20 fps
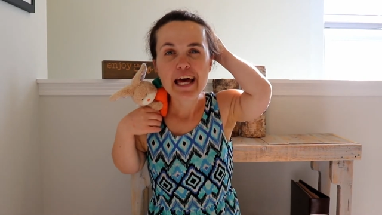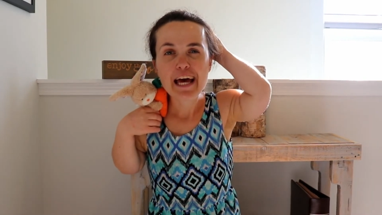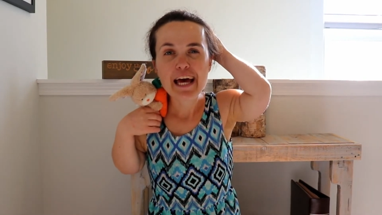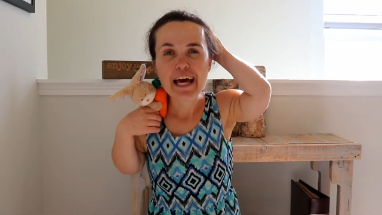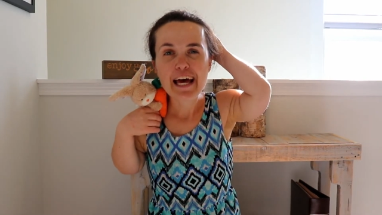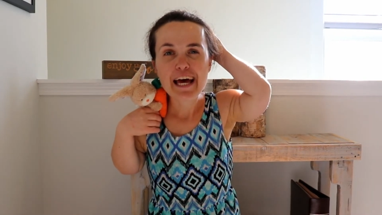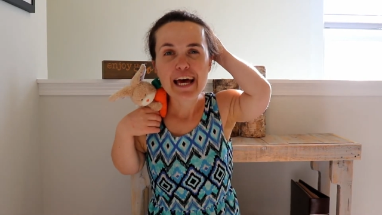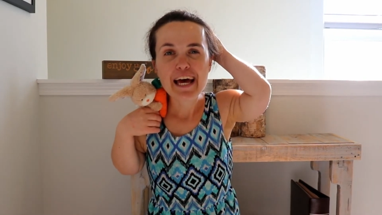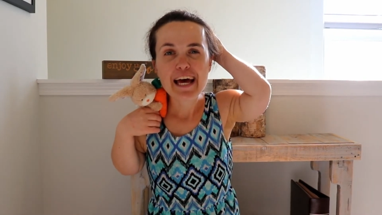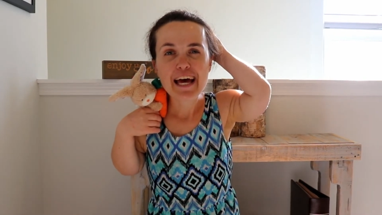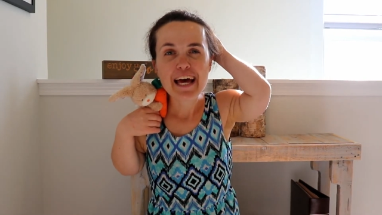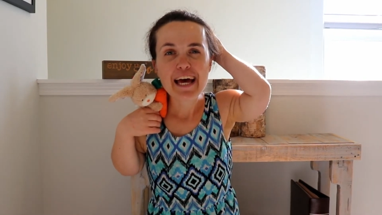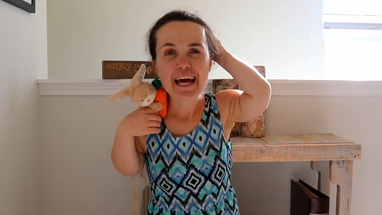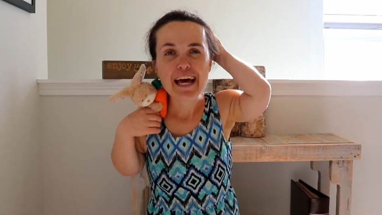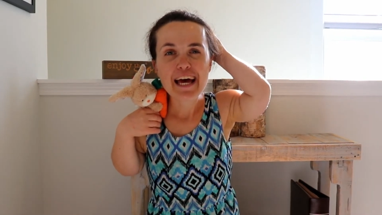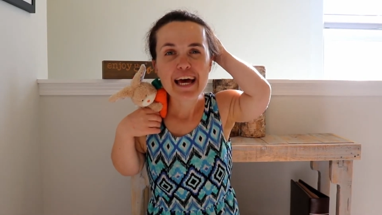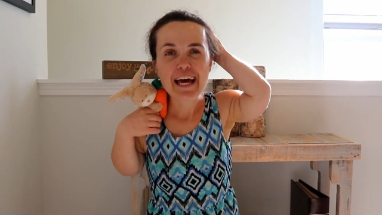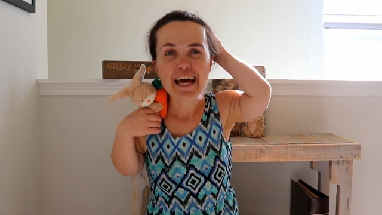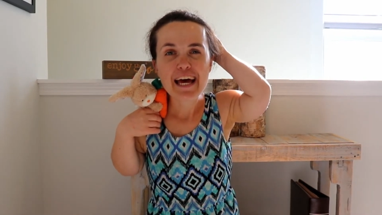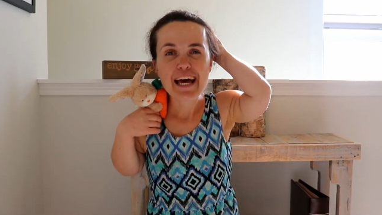
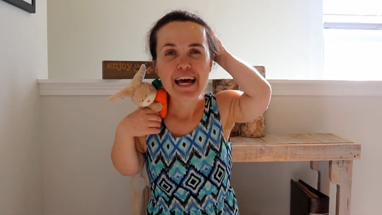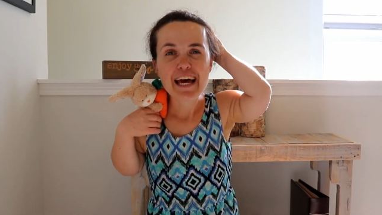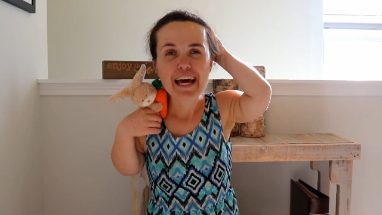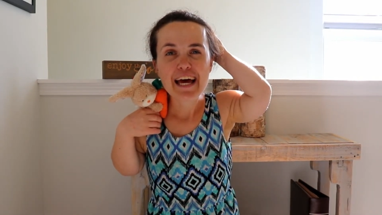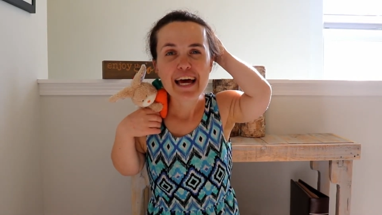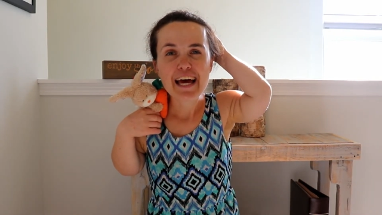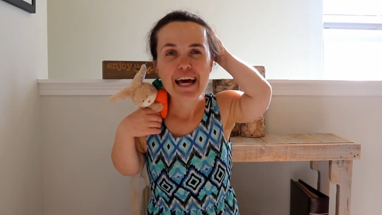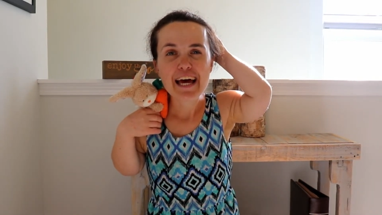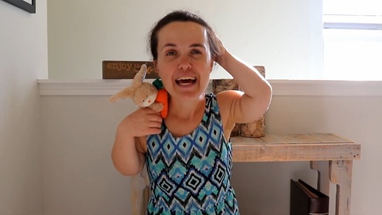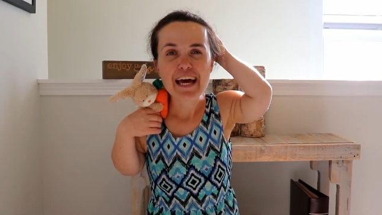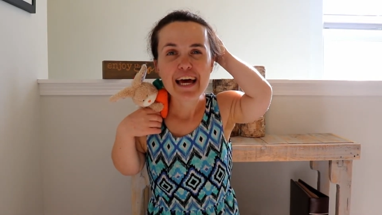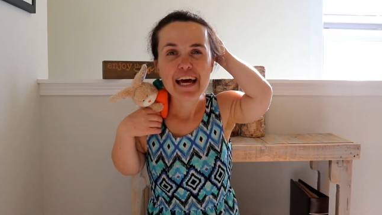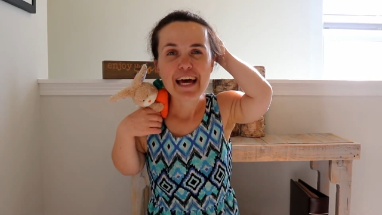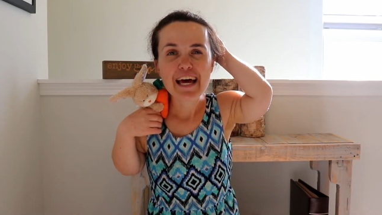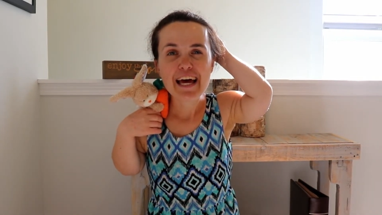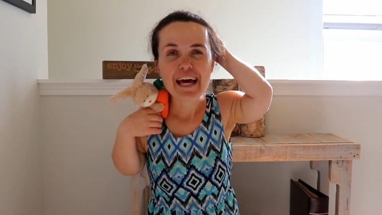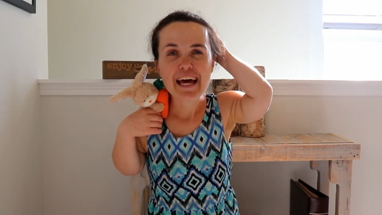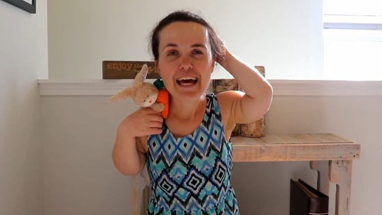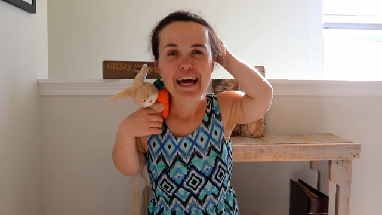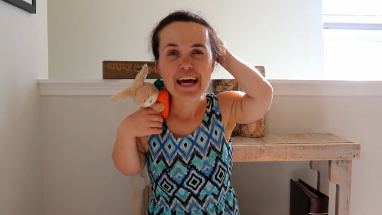
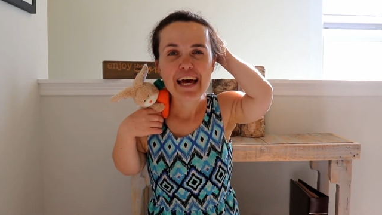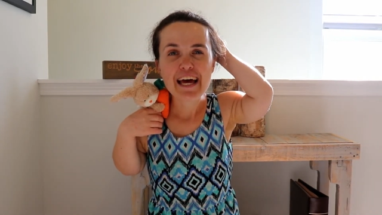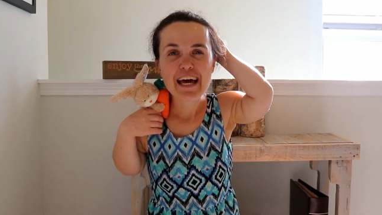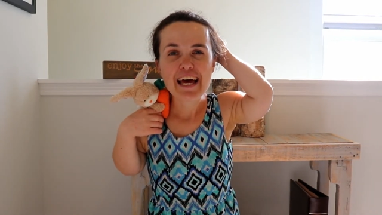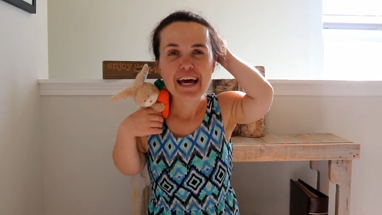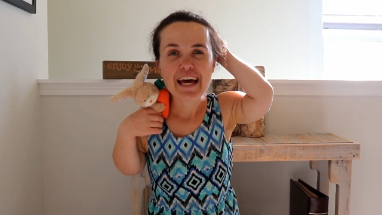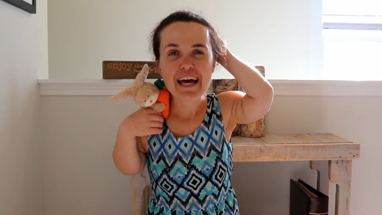(no one is talking)